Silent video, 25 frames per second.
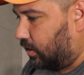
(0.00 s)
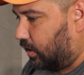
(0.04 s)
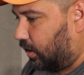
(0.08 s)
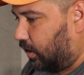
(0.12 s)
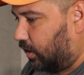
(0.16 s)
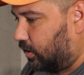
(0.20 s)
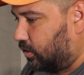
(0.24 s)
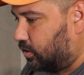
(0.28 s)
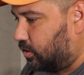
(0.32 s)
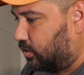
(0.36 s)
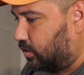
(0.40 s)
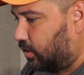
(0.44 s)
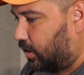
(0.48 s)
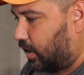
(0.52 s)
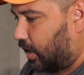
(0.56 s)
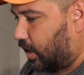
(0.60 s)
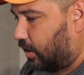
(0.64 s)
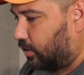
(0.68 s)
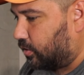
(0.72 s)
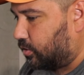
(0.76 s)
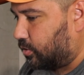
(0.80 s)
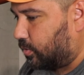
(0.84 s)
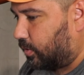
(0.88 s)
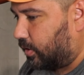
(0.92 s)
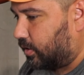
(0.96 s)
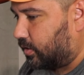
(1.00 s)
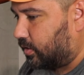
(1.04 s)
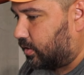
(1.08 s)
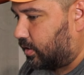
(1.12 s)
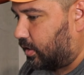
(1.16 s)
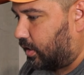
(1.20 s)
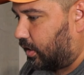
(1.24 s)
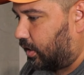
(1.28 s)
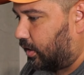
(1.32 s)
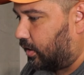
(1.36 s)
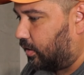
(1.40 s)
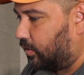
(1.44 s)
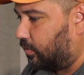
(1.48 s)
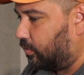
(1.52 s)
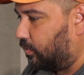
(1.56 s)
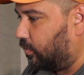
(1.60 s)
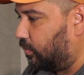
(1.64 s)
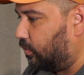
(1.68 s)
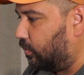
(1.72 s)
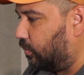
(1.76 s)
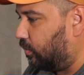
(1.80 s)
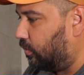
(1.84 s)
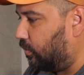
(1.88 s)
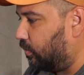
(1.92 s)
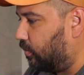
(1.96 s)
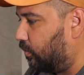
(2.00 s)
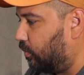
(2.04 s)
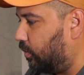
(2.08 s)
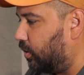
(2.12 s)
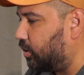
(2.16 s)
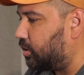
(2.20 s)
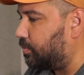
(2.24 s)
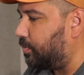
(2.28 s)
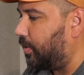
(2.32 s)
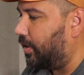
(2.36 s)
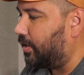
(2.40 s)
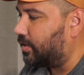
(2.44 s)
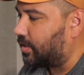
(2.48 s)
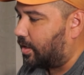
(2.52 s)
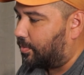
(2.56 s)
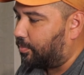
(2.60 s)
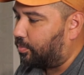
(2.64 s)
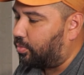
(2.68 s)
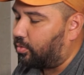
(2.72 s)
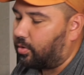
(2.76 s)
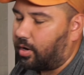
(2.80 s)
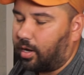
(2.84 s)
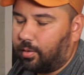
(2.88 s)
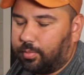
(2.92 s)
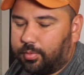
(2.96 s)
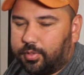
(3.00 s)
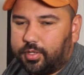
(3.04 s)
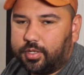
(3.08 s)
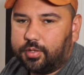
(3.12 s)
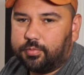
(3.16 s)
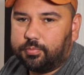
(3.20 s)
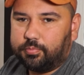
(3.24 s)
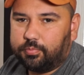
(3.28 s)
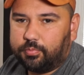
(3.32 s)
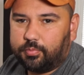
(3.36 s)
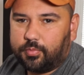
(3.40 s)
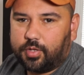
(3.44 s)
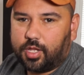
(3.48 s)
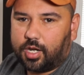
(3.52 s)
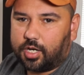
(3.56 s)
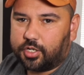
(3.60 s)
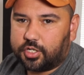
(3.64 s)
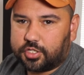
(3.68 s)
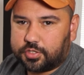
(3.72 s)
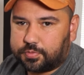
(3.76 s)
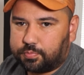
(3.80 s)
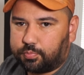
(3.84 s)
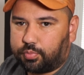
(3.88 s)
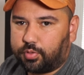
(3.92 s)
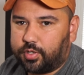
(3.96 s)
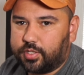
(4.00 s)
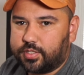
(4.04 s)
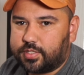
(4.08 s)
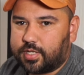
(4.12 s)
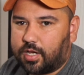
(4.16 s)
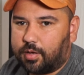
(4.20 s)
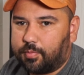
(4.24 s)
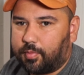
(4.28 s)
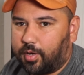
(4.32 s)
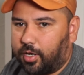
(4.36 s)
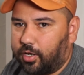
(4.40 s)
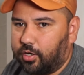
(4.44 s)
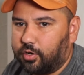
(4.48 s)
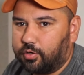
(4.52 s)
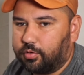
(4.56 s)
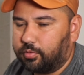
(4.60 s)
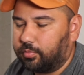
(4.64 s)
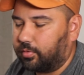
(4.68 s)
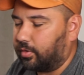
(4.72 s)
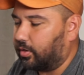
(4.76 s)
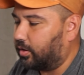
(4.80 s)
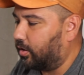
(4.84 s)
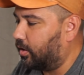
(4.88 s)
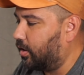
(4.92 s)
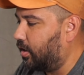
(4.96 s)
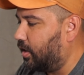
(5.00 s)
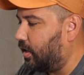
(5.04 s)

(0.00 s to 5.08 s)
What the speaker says: into the Altoids tin, which means I'm probably gonna just print out my own